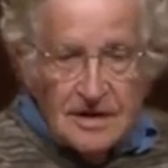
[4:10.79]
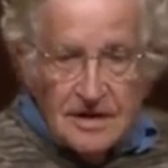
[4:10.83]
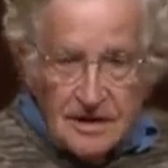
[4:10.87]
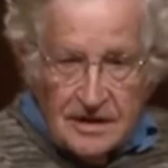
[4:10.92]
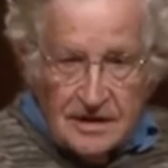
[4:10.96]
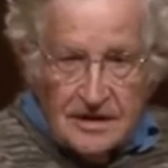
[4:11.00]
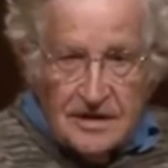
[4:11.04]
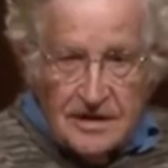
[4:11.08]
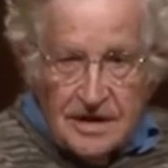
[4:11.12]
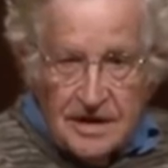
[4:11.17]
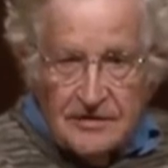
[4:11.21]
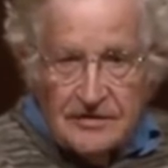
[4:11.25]

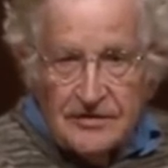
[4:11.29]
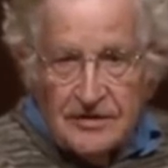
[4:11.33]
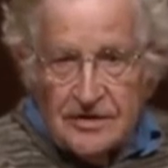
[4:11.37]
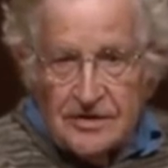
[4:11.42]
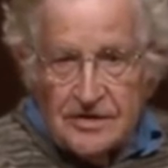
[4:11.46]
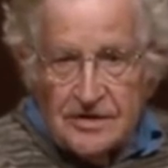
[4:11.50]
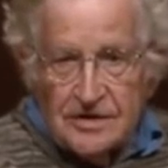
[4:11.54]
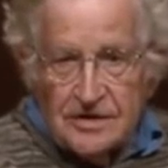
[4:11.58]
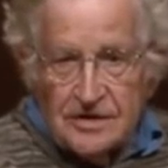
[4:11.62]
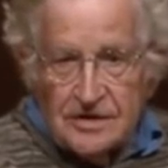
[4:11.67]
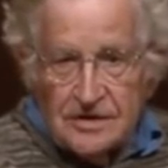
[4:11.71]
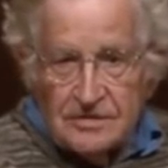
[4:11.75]
There are
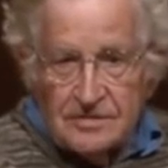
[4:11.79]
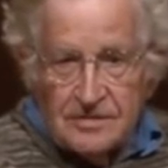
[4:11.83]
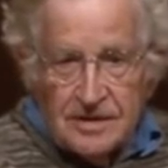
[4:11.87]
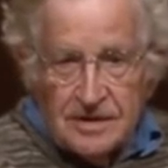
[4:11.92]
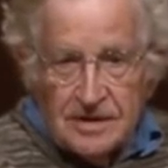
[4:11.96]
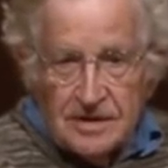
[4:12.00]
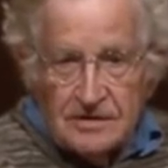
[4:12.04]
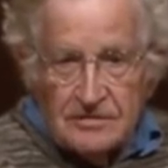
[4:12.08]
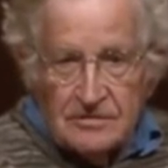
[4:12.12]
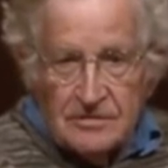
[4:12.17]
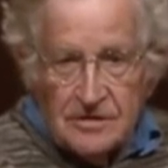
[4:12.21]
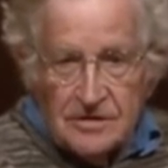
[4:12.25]
differences,
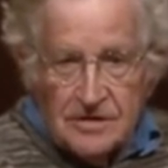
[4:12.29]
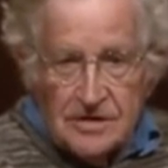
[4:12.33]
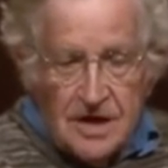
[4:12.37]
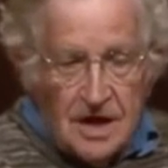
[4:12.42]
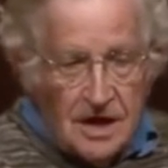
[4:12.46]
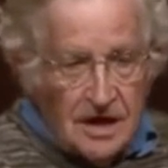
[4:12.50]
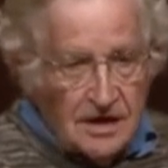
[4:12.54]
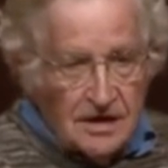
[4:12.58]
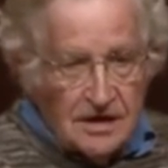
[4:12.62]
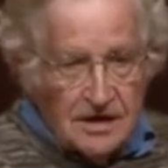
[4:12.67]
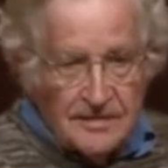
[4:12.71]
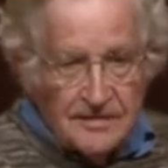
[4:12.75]
but it was
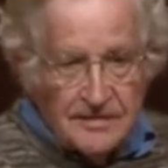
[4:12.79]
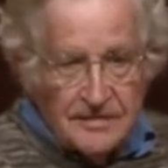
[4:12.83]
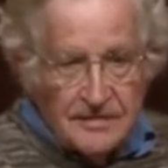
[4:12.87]
not